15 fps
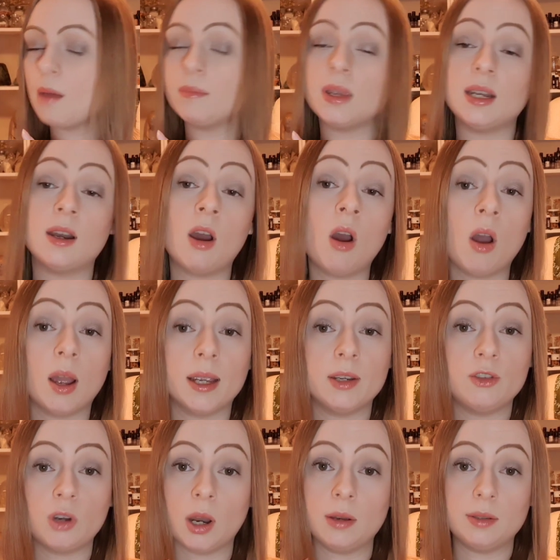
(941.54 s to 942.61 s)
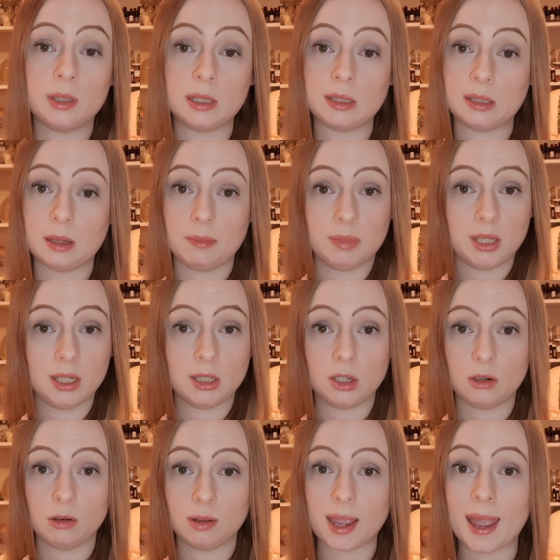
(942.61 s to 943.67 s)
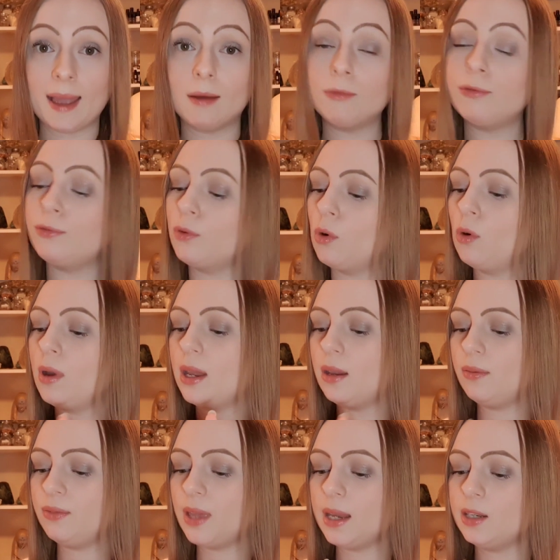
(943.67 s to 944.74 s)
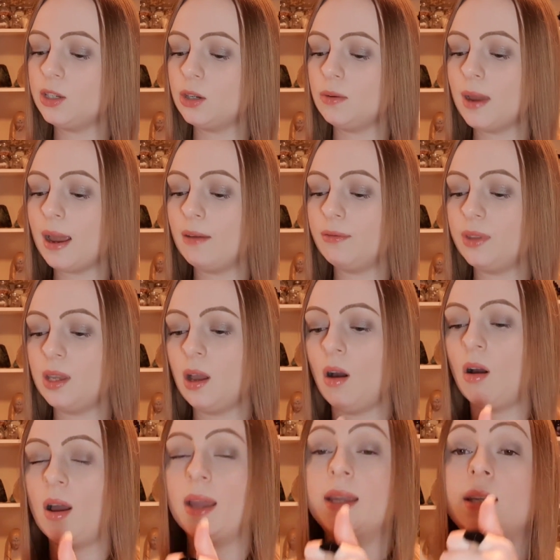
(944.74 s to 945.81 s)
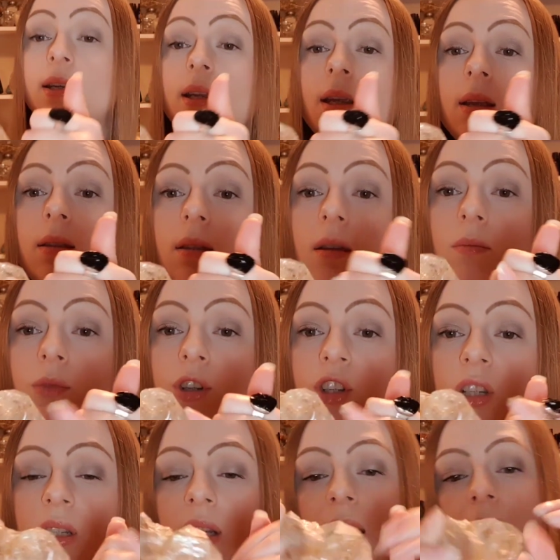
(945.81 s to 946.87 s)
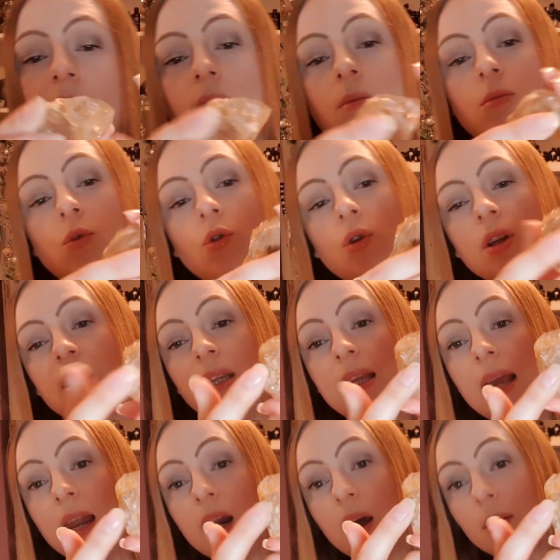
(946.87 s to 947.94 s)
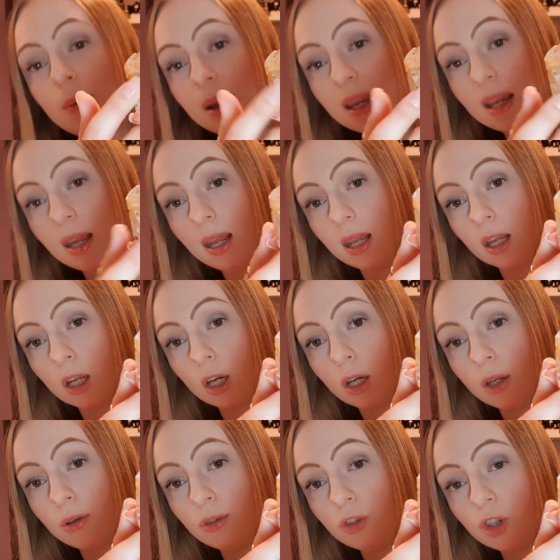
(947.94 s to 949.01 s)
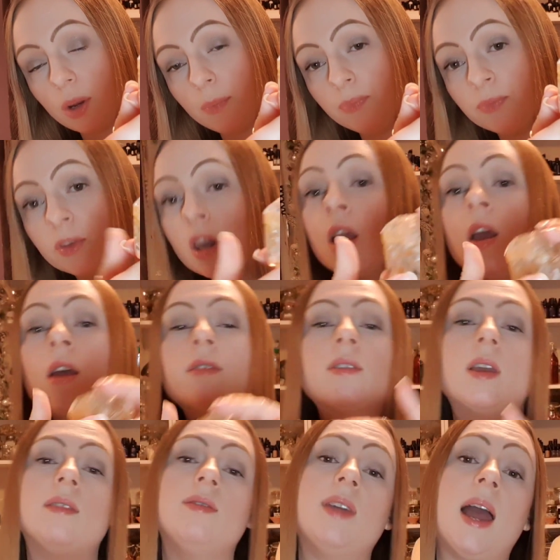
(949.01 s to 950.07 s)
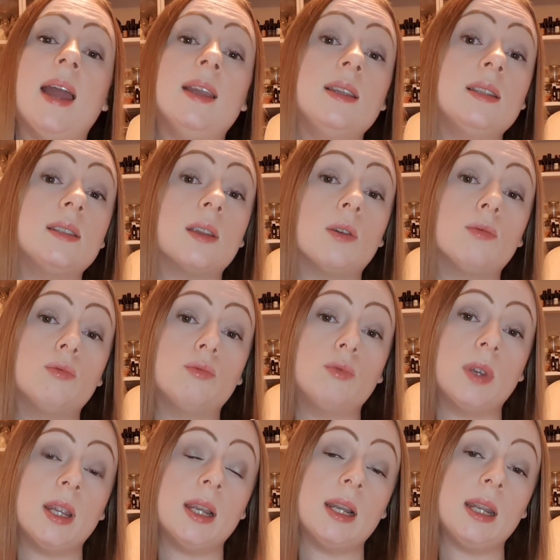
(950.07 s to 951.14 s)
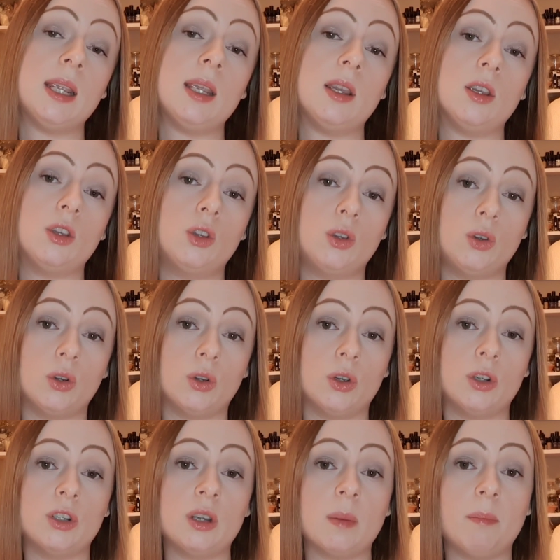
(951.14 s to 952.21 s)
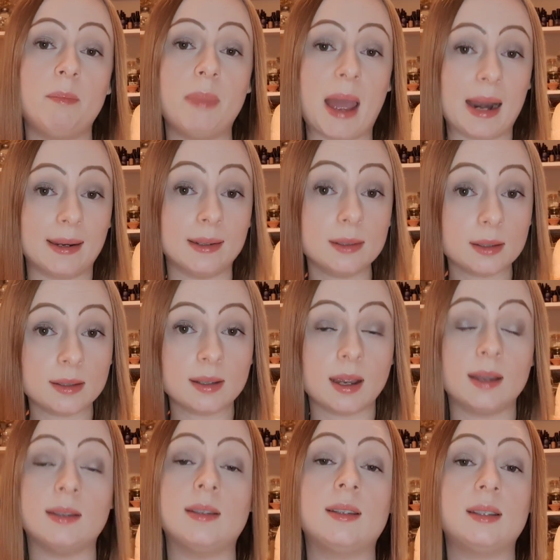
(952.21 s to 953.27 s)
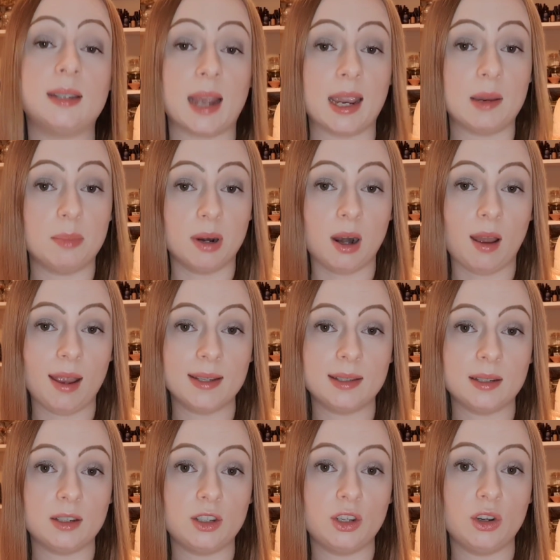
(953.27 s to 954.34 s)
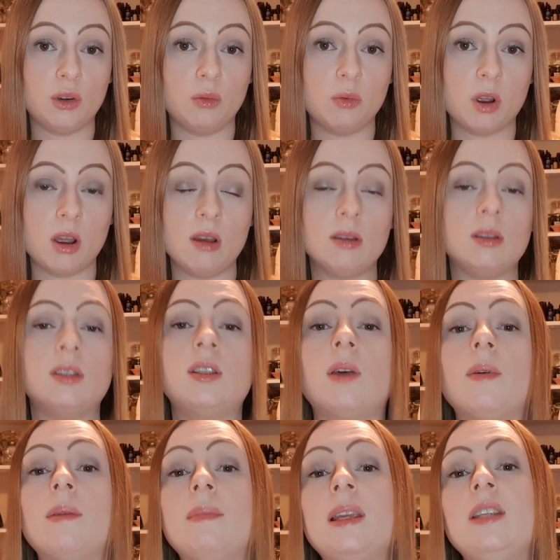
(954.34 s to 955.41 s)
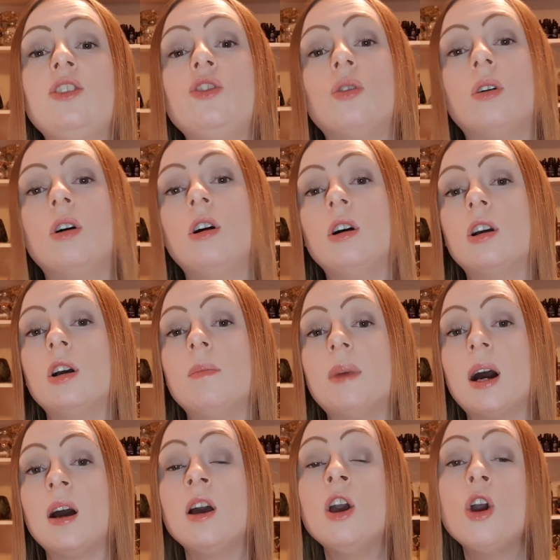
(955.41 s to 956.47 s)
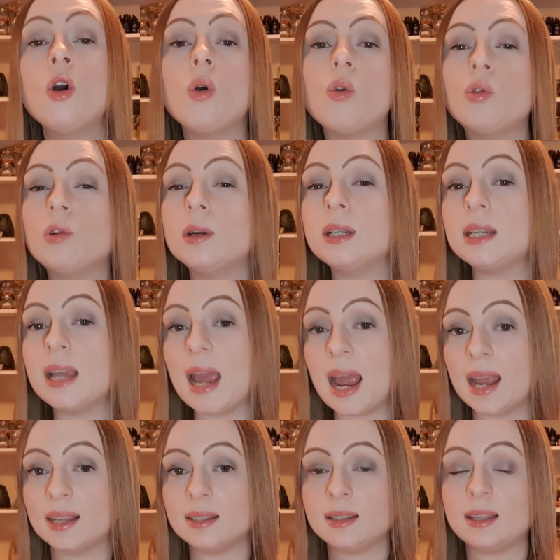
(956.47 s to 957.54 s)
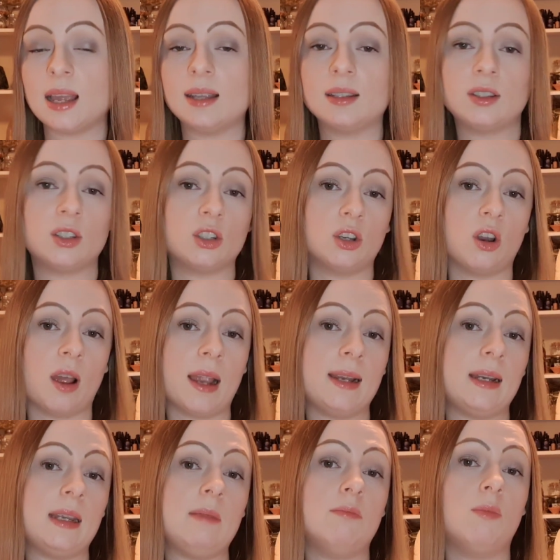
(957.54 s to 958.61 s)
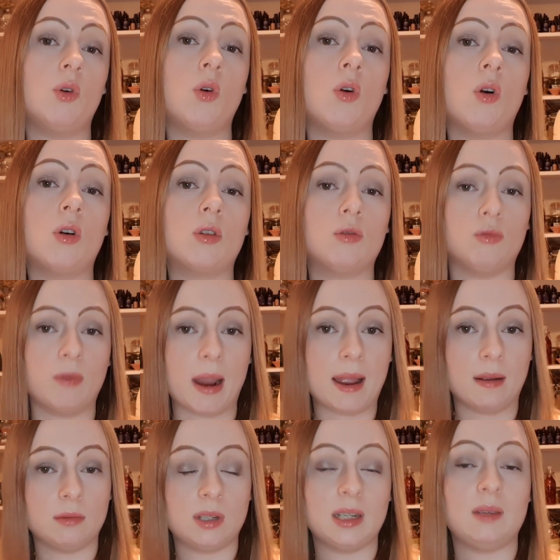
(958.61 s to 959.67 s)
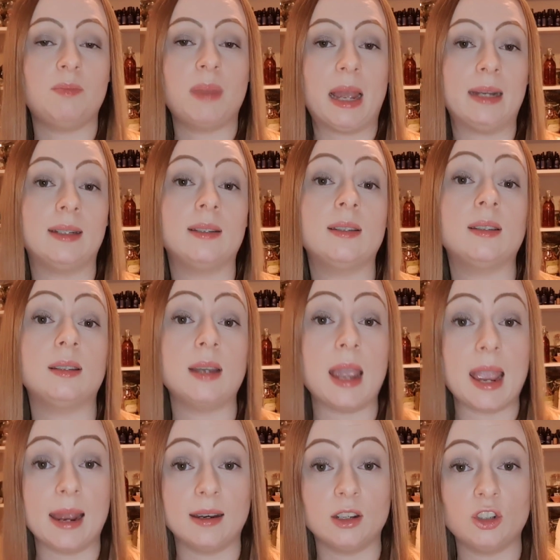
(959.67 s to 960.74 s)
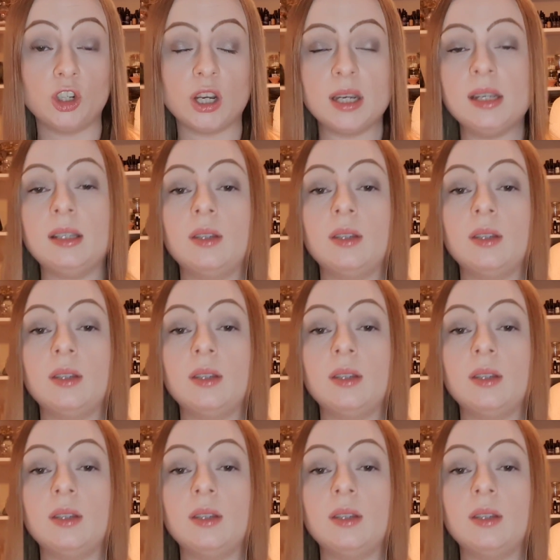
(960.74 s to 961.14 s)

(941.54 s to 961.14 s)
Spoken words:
In hydros is something to look out for. If they do have the iron in them, which is like the more yellowy inclusion, then that is a really good balancer and stabilizer to your work. So it means your Herkimer already has that slightly more grounded, balanced energy.